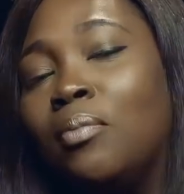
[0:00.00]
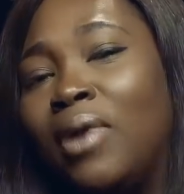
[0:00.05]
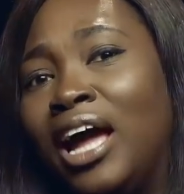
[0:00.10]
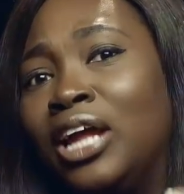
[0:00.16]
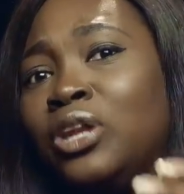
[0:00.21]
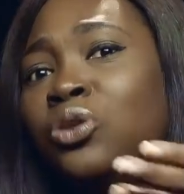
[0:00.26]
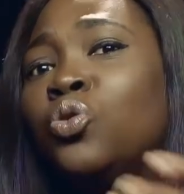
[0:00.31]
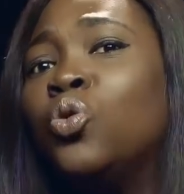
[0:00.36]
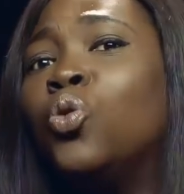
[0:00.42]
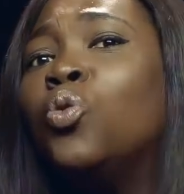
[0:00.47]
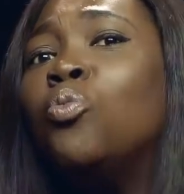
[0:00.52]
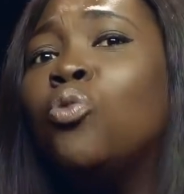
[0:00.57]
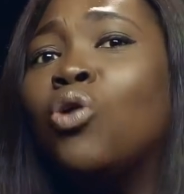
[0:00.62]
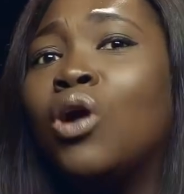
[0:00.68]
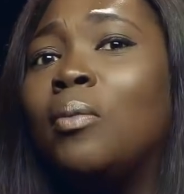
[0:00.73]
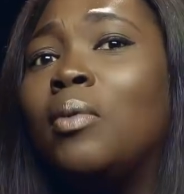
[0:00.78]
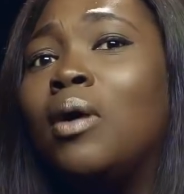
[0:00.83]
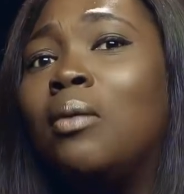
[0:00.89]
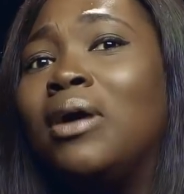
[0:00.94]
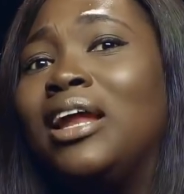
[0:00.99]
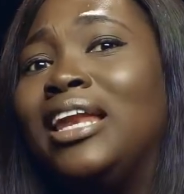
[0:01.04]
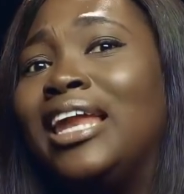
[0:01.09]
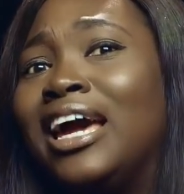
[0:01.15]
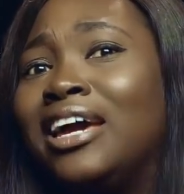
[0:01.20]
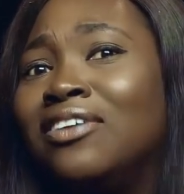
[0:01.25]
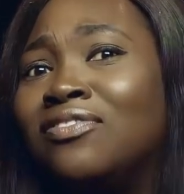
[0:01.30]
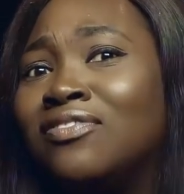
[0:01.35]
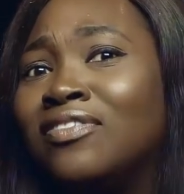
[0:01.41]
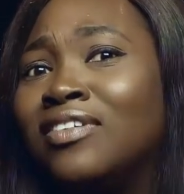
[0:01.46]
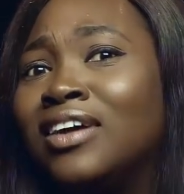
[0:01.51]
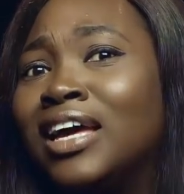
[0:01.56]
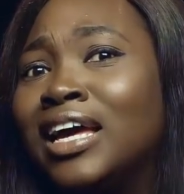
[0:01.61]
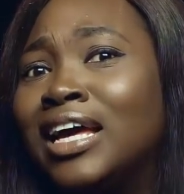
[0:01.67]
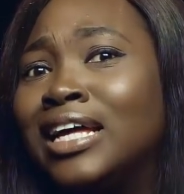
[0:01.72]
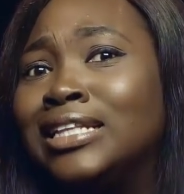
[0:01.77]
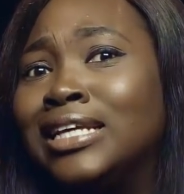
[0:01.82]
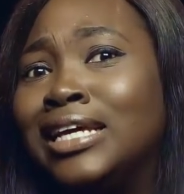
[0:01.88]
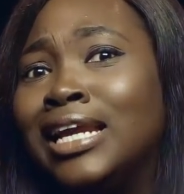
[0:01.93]
and know more about my life
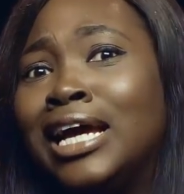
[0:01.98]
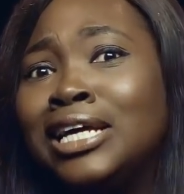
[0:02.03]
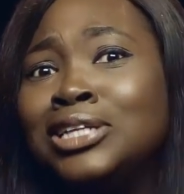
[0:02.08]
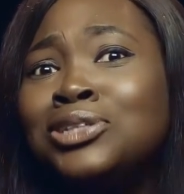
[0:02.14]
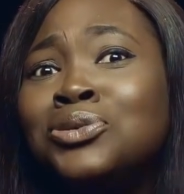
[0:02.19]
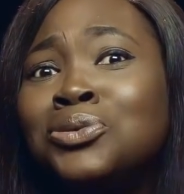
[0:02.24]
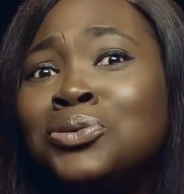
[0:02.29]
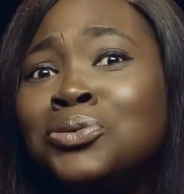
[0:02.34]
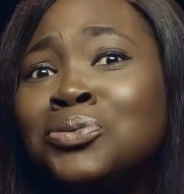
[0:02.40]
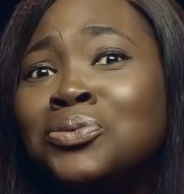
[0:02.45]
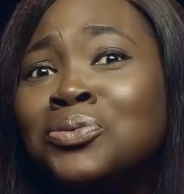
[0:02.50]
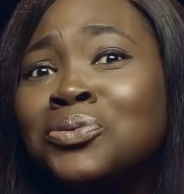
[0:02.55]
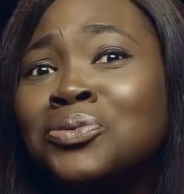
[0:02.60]
than I do.